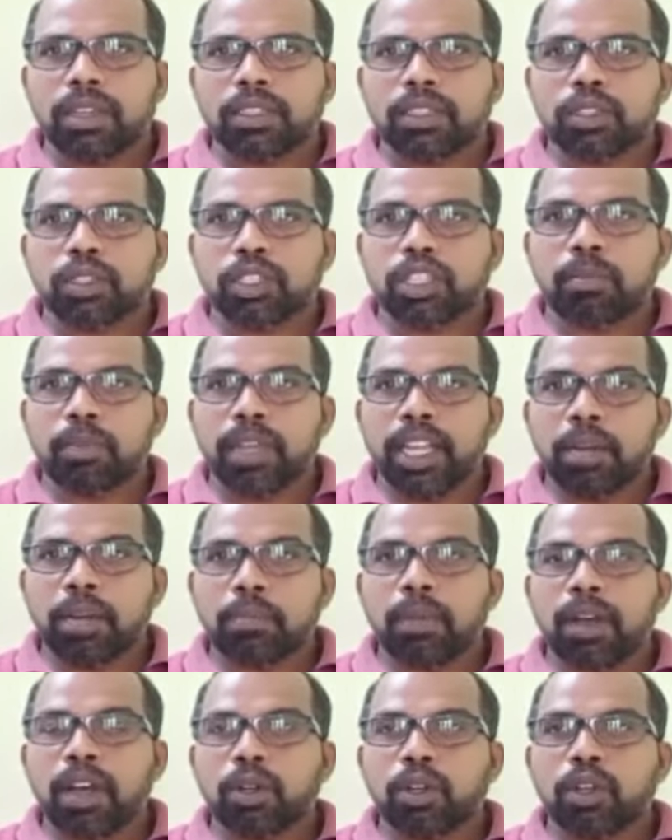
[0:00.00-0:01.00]
So the main
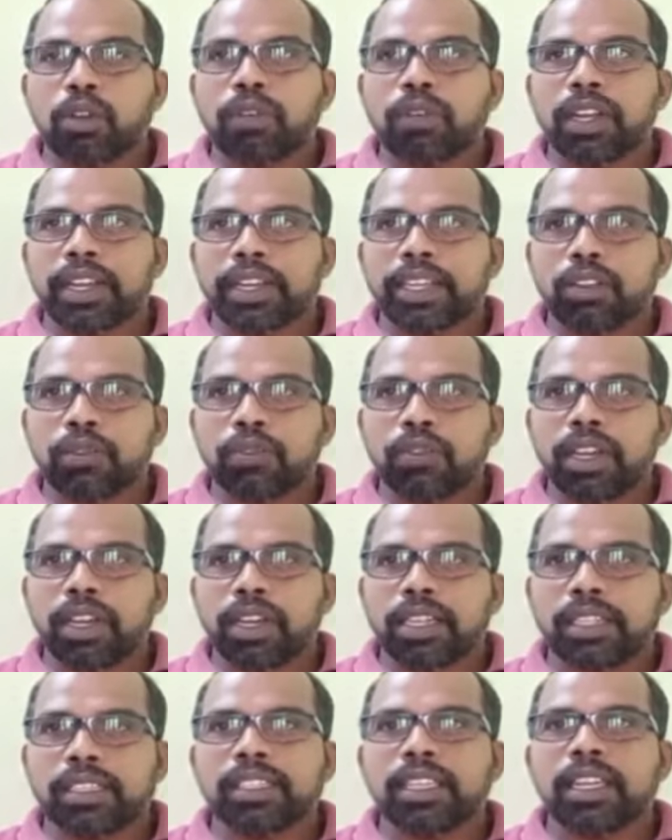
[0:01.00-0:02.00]
part of a rectifier
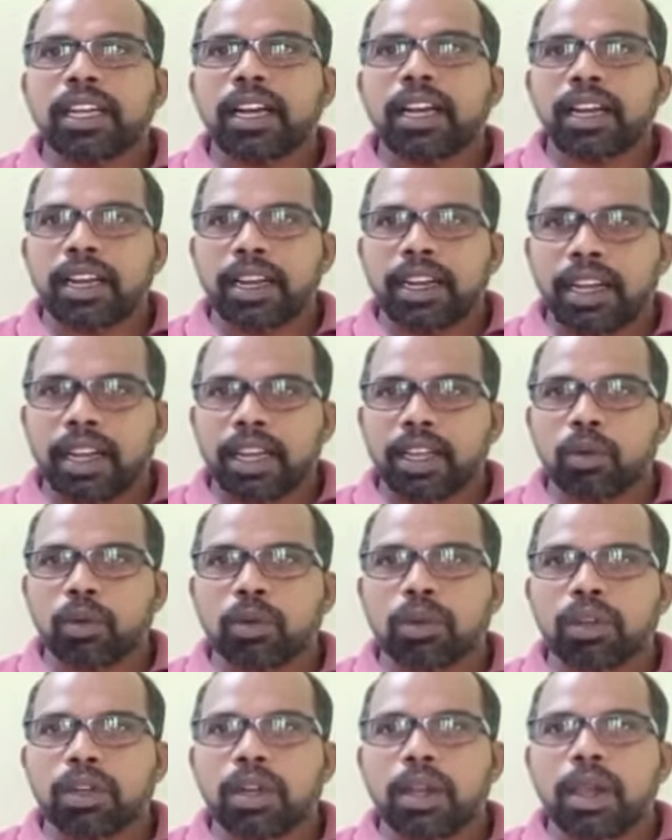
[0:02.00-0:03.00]
is a diode.